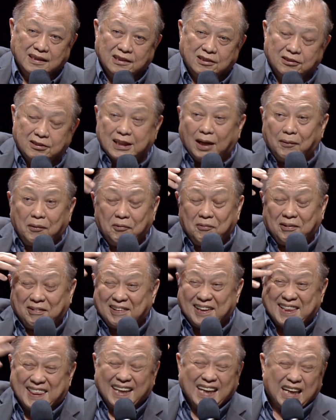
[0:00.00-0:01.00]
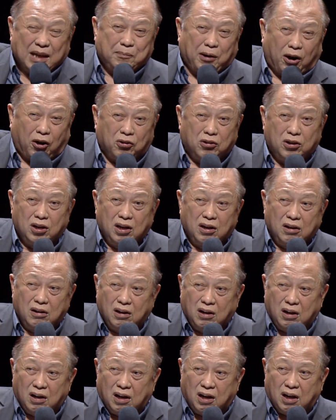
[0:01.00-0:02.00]
sometimes when we think about
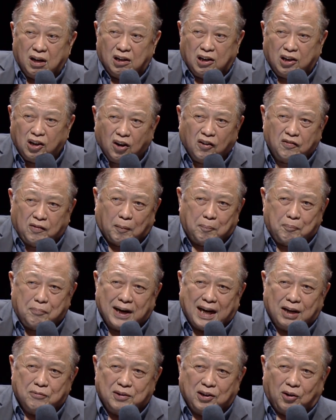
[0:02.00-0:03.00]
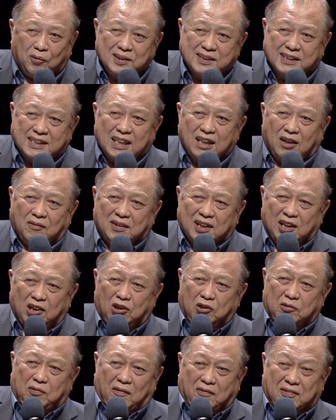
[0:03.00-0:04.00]
a loaf of bread, we always think of a
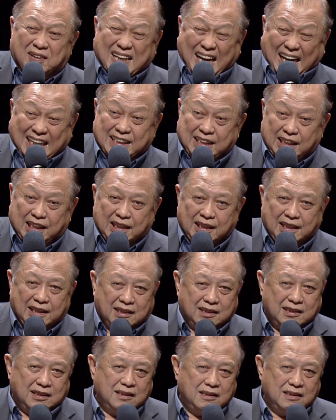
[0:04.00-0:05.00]
loaf of gardenia.